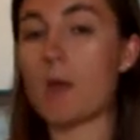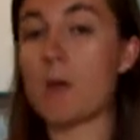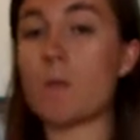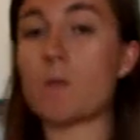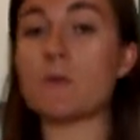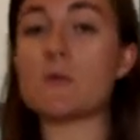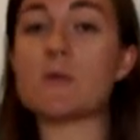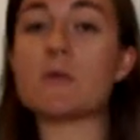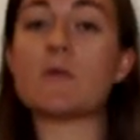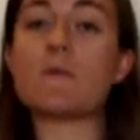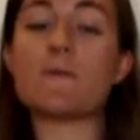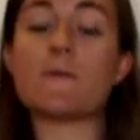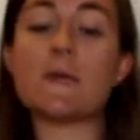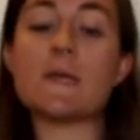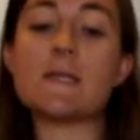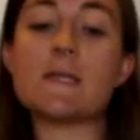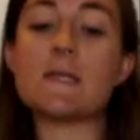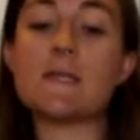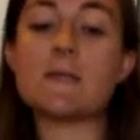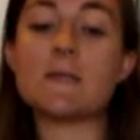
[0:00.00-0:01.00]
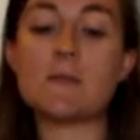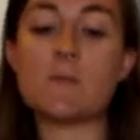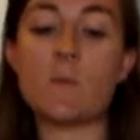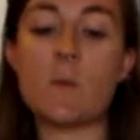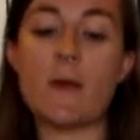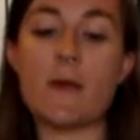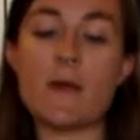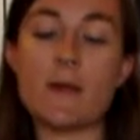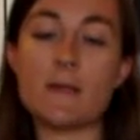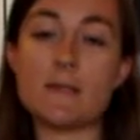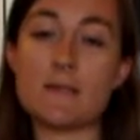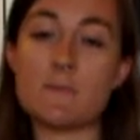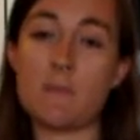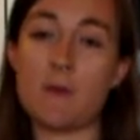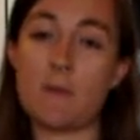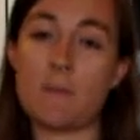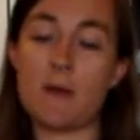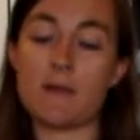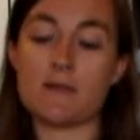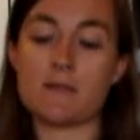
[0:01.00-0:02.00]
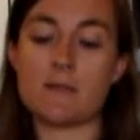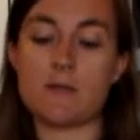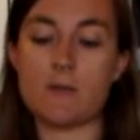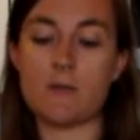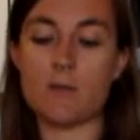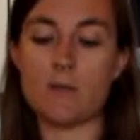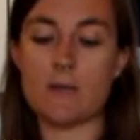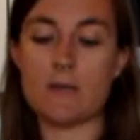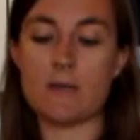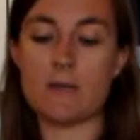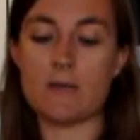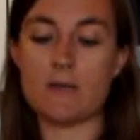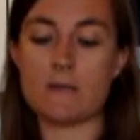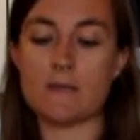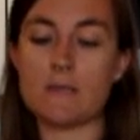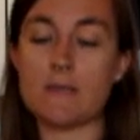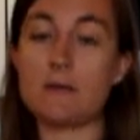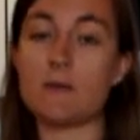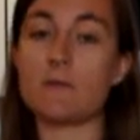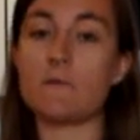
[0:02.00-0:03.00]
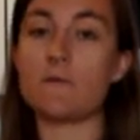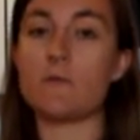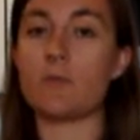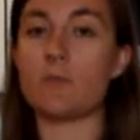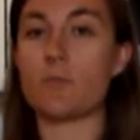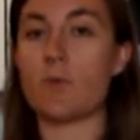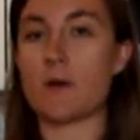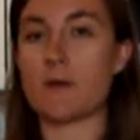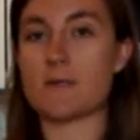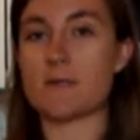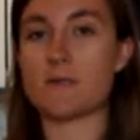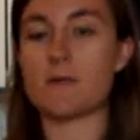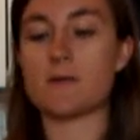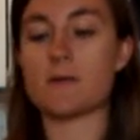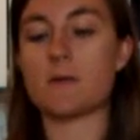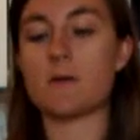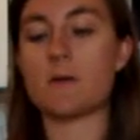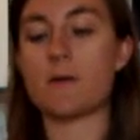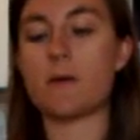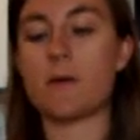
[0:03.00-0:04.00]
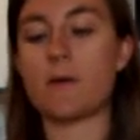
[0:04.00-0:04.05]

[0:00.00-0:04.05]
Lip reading: Well, so the easiest way to make pesto is in a food processor.